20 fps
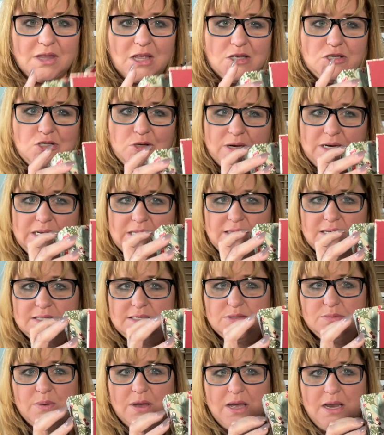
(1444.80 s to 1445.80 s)
So I did
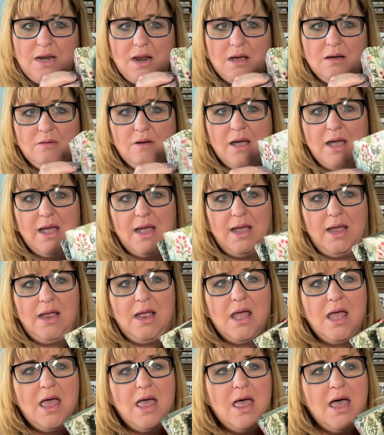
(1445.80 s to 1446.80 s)
this one,
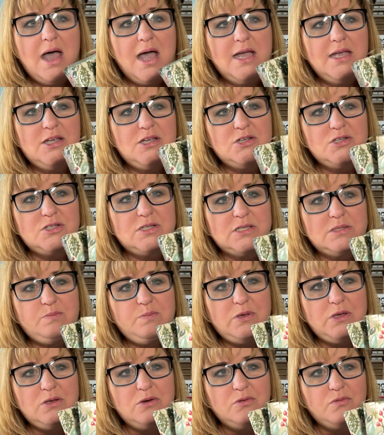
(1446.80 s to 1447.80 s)
okay. I used this
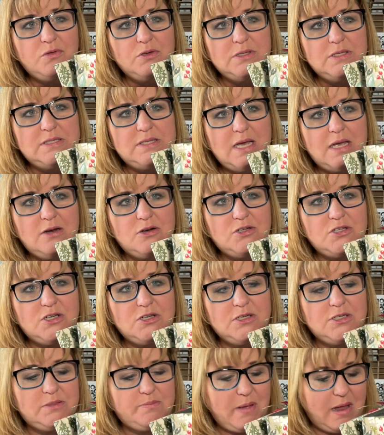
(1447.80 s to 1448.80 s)
beautiful designer
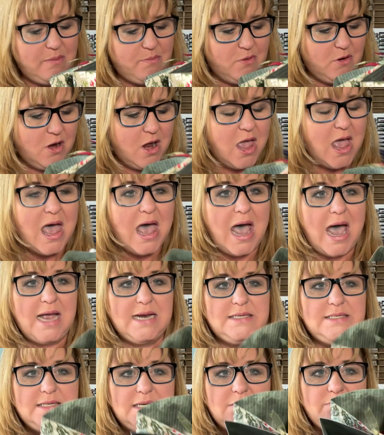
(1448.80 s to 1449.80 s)
series paper. I
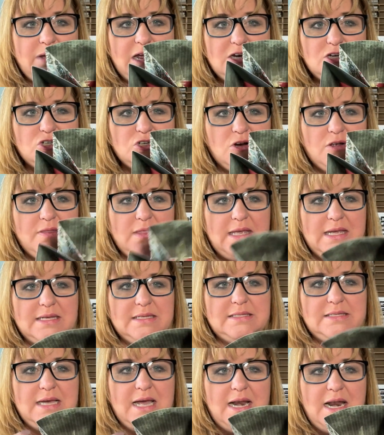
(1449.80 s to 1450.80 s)
did make sure on the
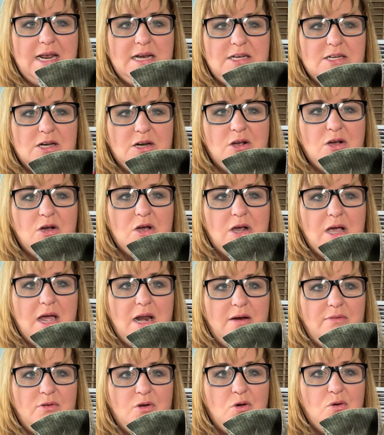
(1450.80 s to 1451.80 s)
inside I did a
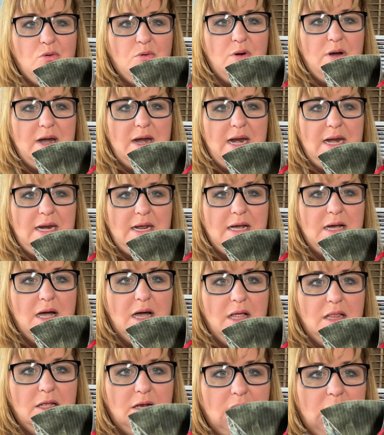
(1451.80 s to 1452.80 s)
kind of a coordinating
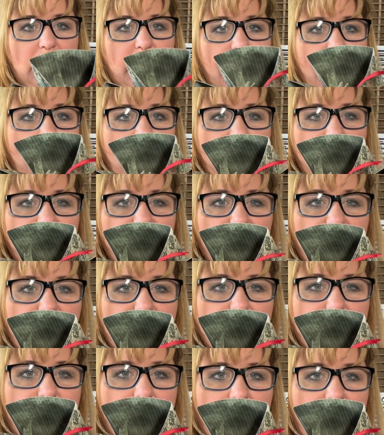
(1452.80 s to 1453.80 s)
color for the
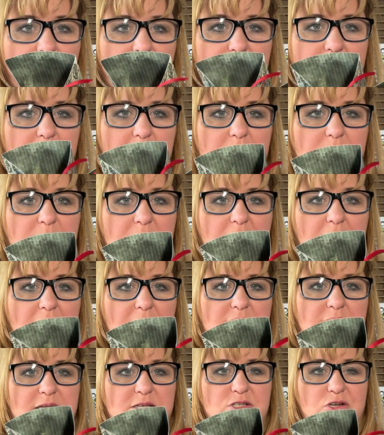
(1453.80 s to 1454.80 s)
bottom.
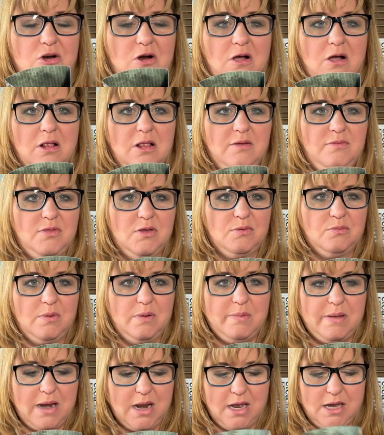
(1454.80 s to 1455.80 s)
And these are all of the
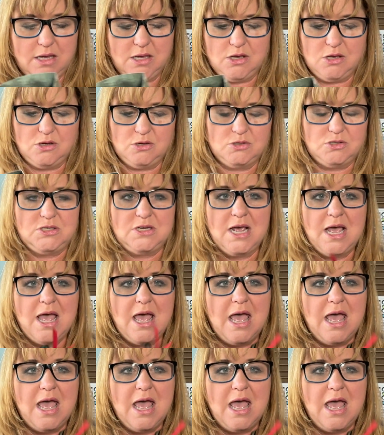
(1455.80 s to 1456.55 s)
ribbon I used.